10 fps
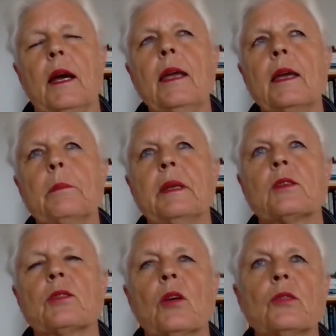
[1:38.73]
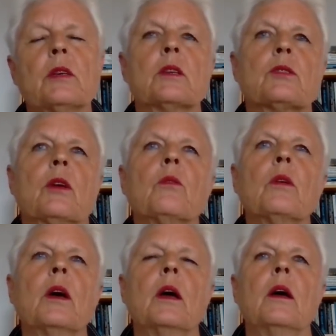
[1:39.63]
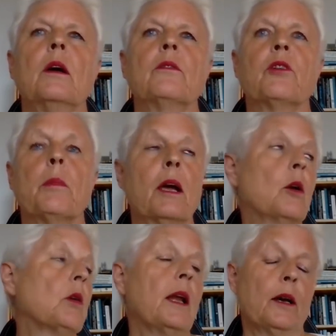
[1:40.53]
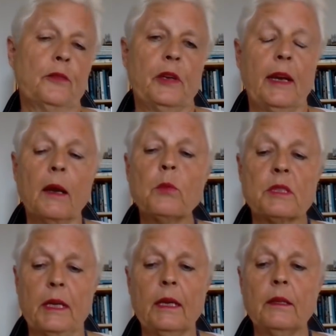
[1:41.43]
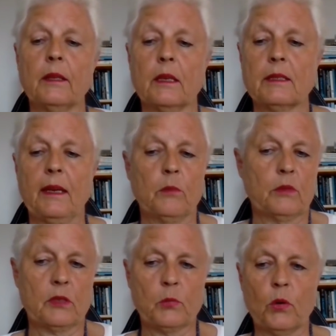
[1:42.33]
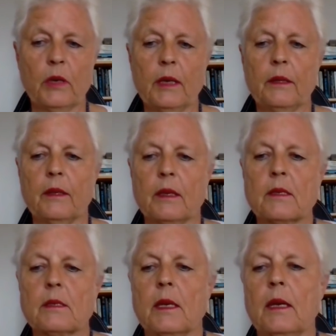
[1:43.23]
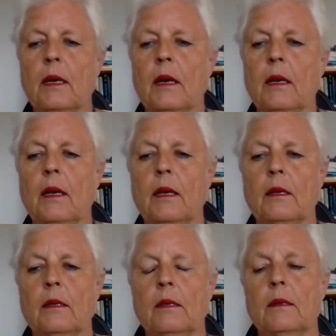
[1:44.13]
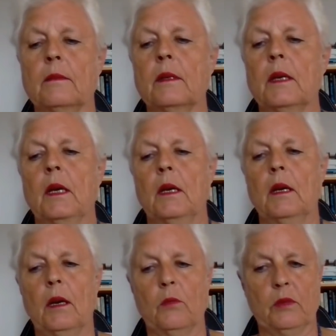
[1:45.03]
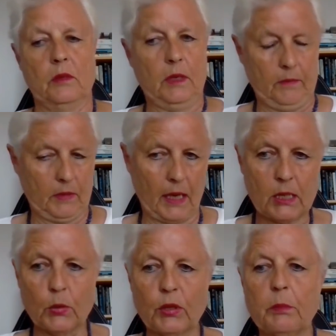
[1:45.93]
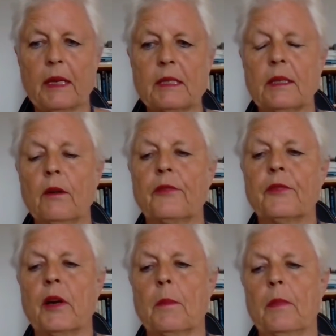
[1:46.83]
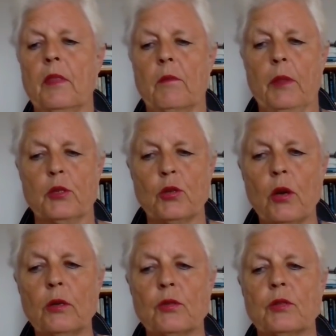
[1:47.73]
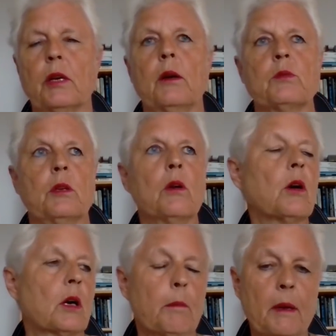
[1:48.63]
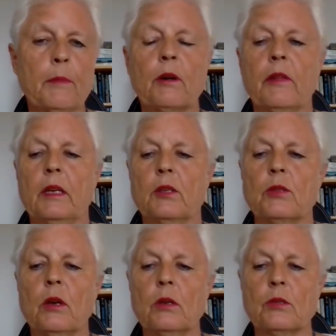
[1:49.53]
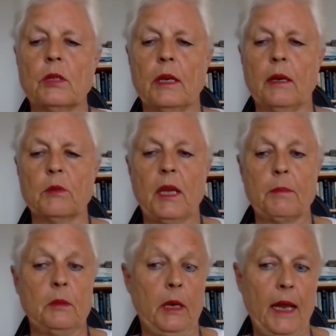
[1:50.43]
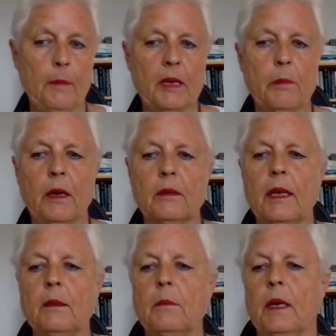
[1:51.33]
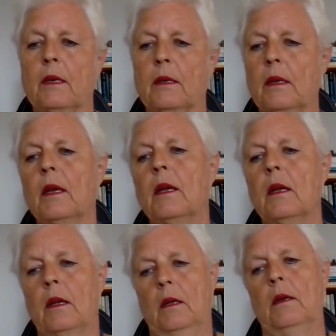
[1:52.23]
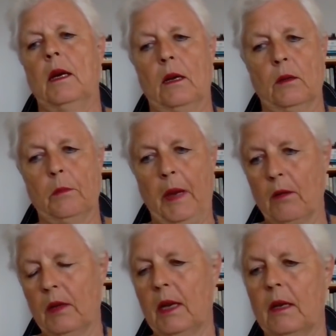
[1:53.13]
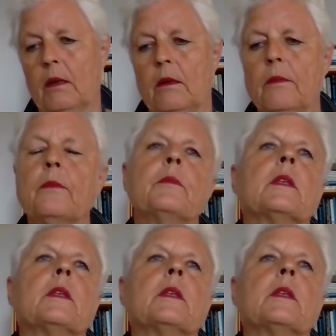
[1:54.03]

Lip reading: I had been a searching soul for my whole life. And I was an atheist. I was a sworn atheist. And I had I excluded myself from the church. I was no longer a member of any church, and I was absolutely happy about that. I got married at the